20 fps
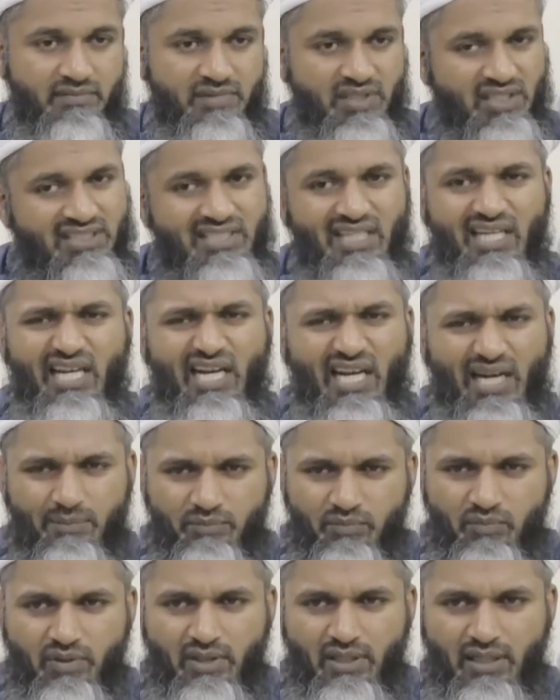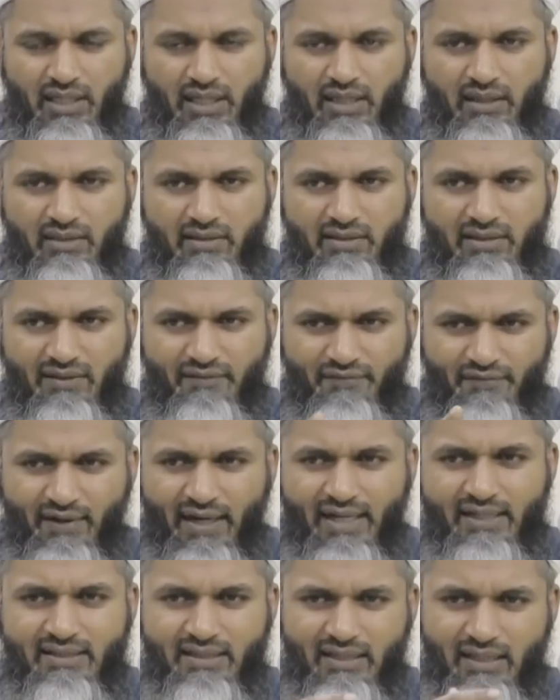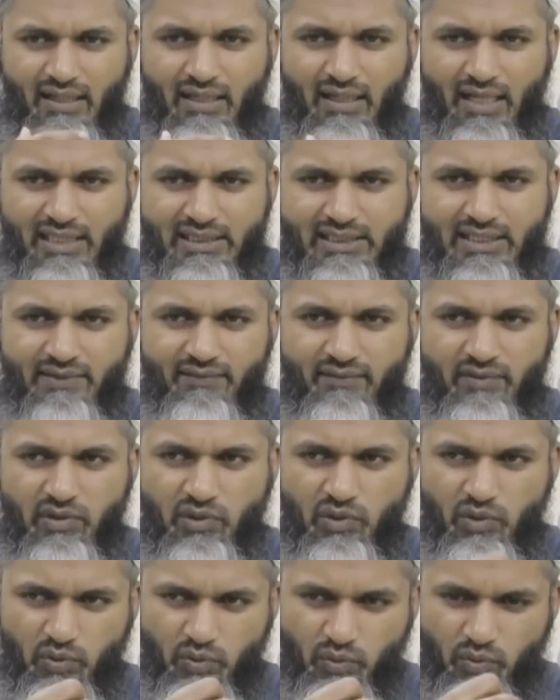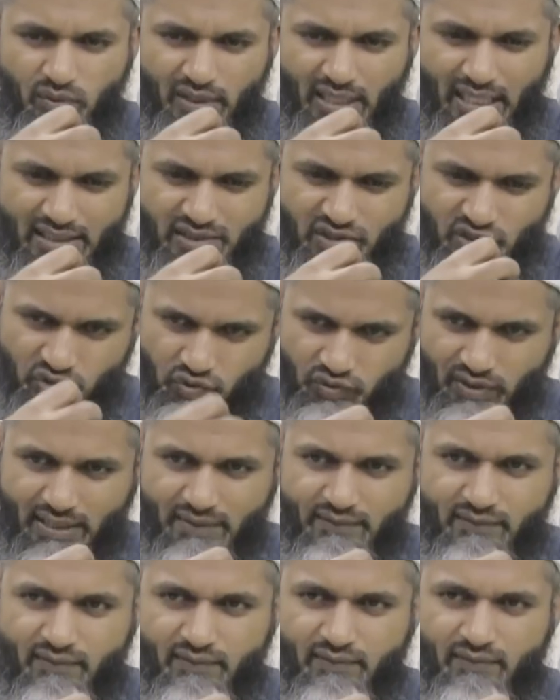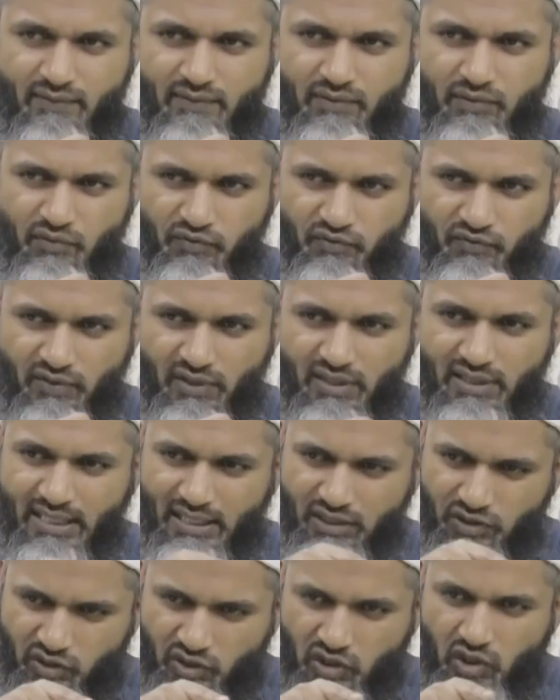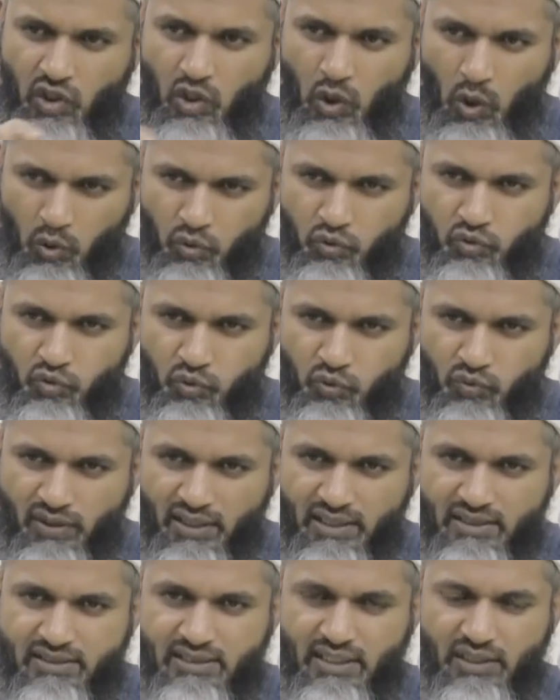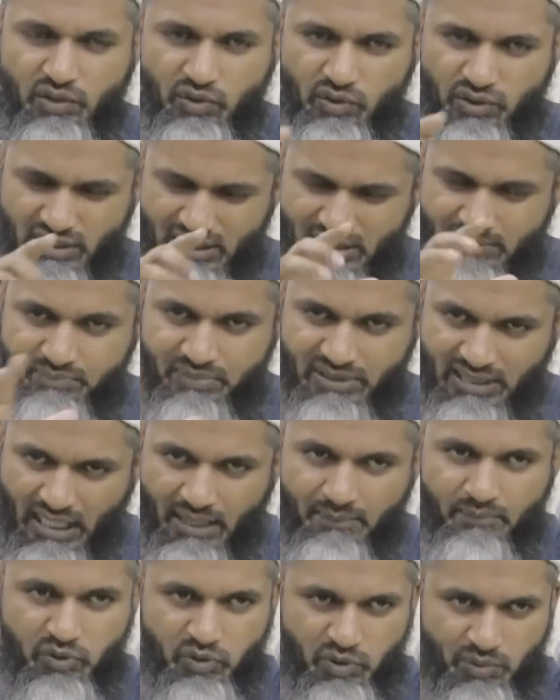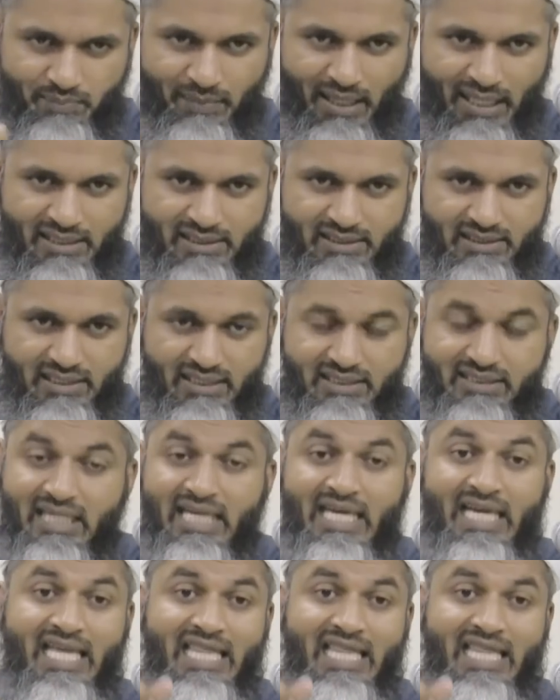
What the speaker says: Just say Alhamdulillah. The fact that Allah is giving you that strength to feel that you're gonna go through this and you're gonna be able to manage this,